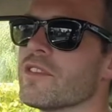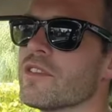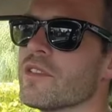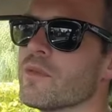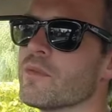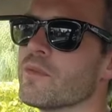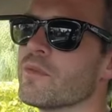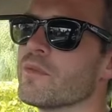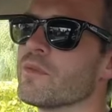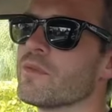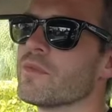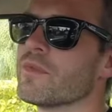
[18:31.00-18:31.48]
you
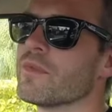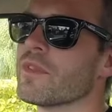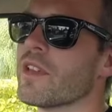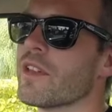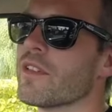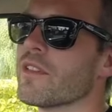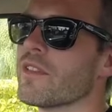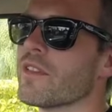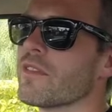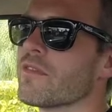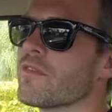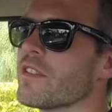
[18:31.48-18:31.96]

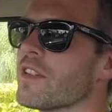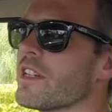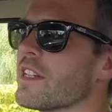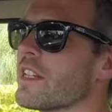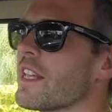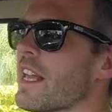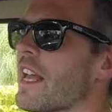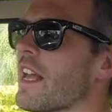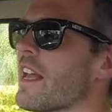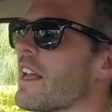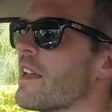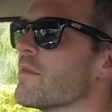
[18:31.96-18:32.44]
don't really
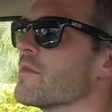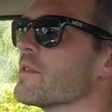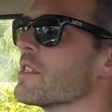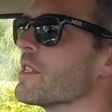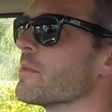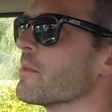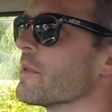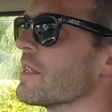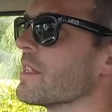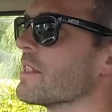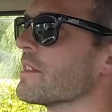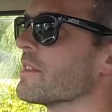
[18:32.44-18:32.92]
get
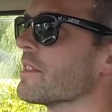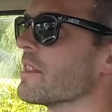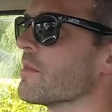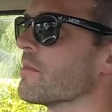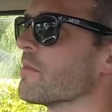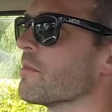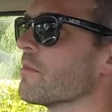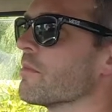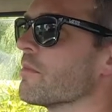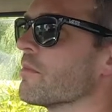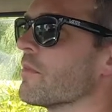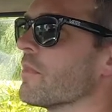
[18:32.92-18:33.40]
MGBs
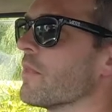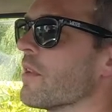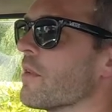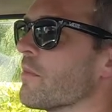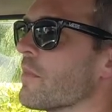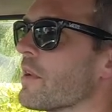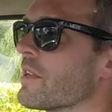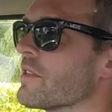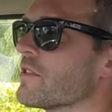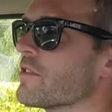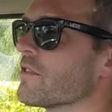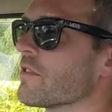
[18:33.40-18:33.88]
in like
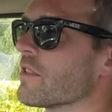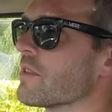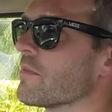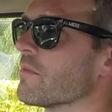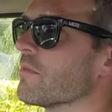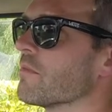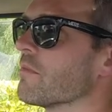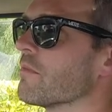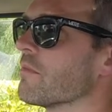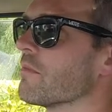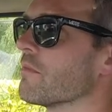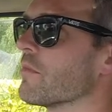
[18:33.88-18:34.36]

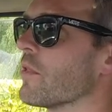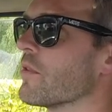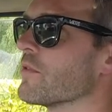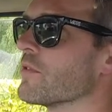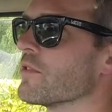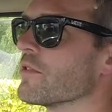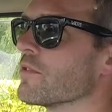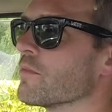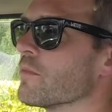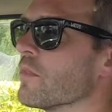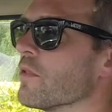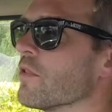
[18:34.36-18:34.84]
mainstream
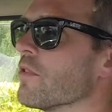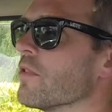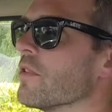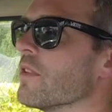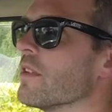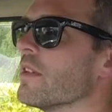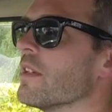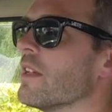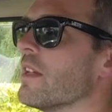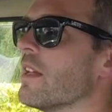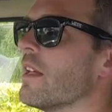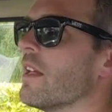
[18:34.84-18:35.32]
motorsport,
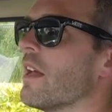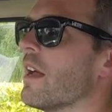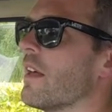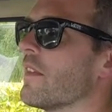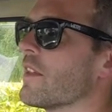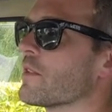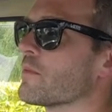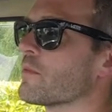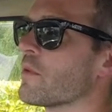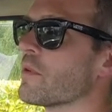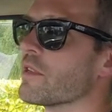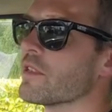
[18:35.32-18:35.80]
and
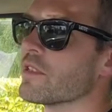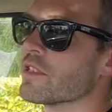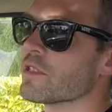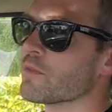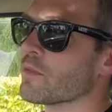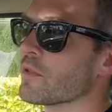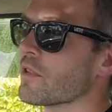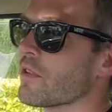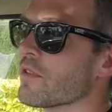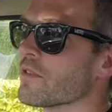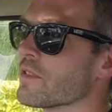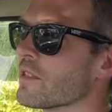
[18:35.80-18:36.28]
that's probably just
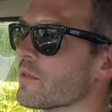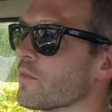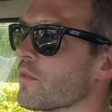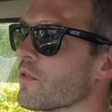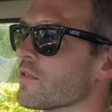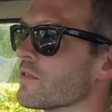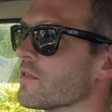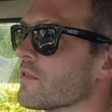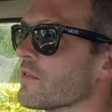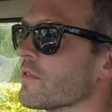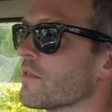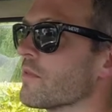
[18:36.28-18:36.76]
because it
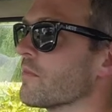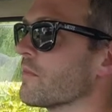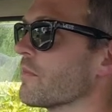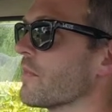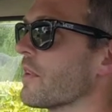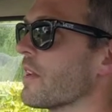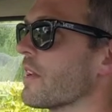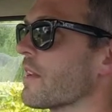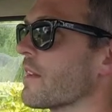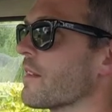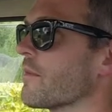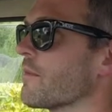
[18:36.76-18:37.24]
wasn't
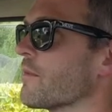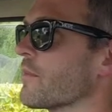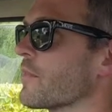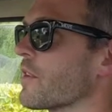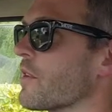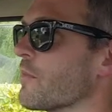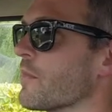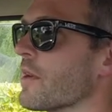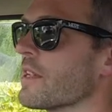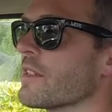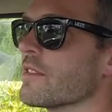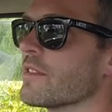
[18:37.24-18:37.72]
um,
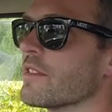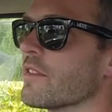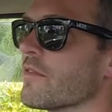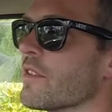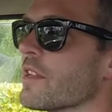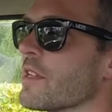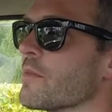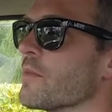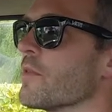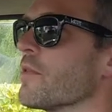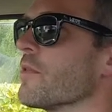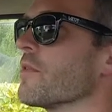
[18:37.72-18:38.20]
competitive
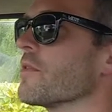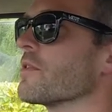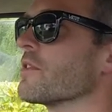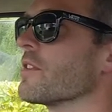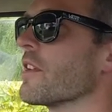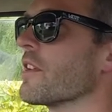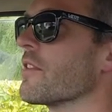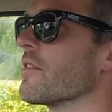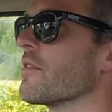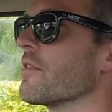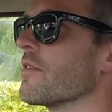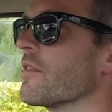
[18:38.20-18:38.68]
anymore.
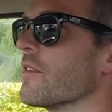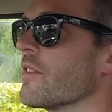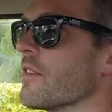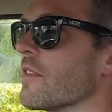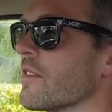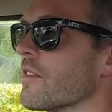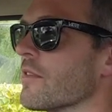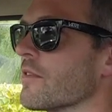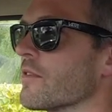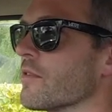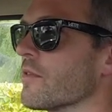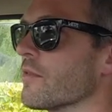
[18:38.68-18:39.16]
So
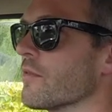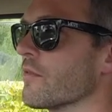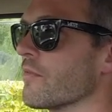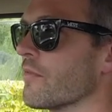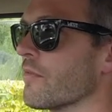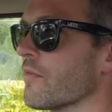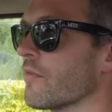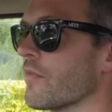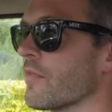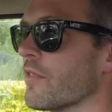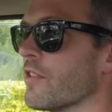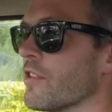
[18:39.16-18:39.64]
the sort of
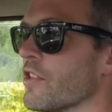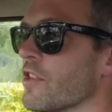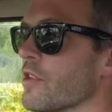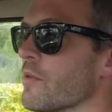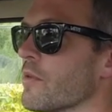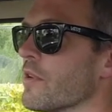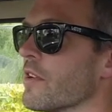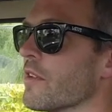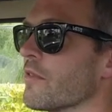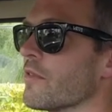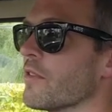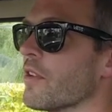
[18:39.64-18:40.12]

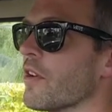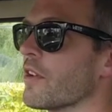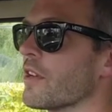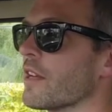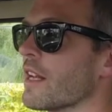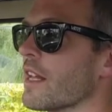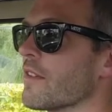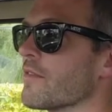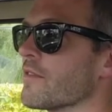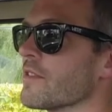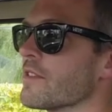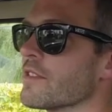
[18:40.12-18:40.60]
newer
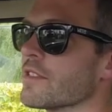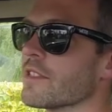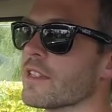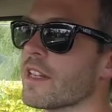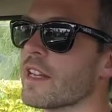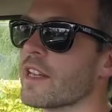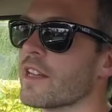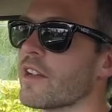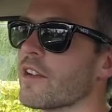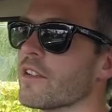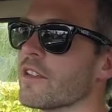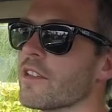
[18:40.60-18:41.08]
911s and
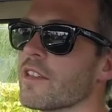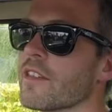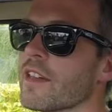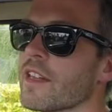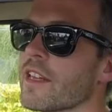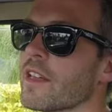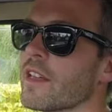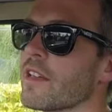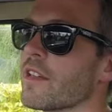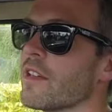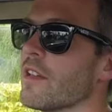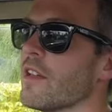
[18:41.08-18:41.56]
that kind of
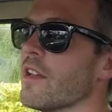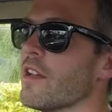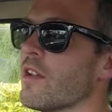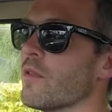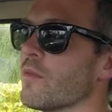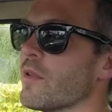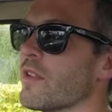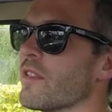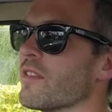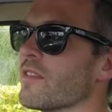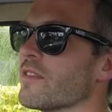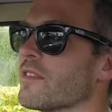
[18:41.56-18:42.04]
thing
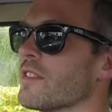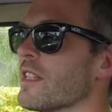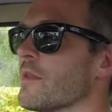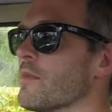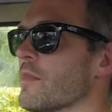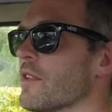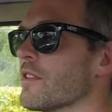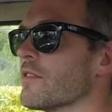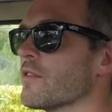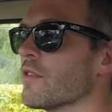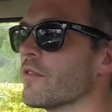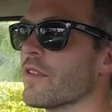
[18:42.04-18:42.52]
with
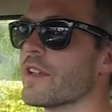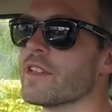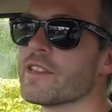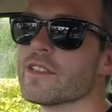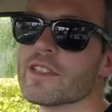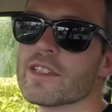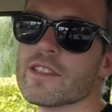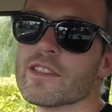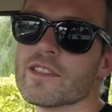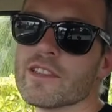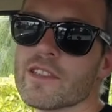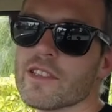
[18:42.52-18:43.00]
similar sort of
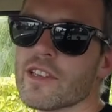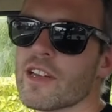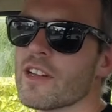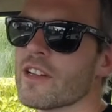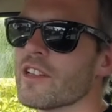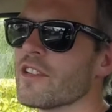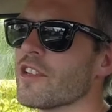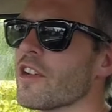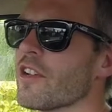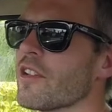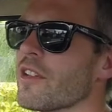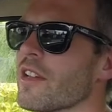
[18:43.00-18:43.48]
engines. So the
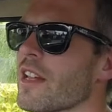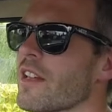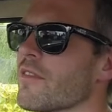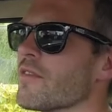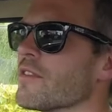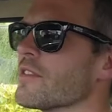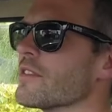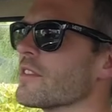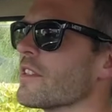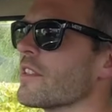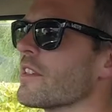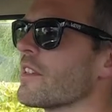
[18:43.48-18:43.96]
earlier
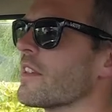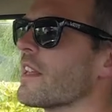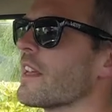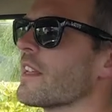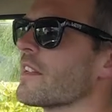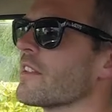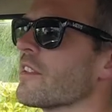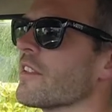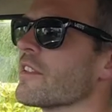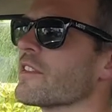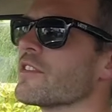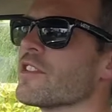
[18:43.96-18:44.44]
911s, I think they
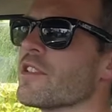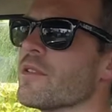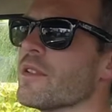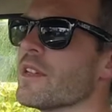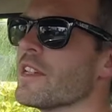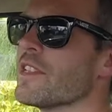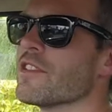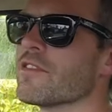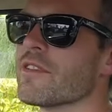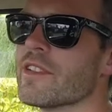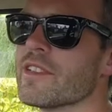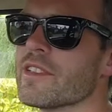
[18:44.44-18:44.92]
had like two
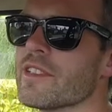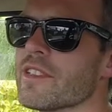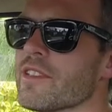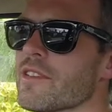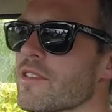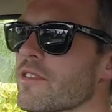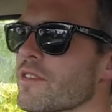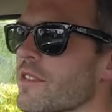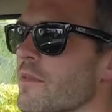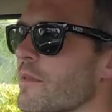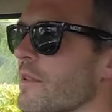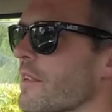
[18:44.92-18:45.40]
litre engines
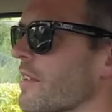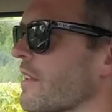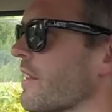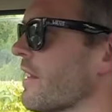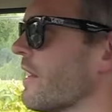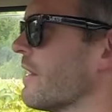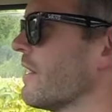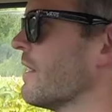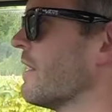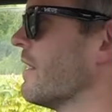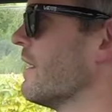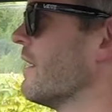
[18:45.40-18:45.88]
or something like that,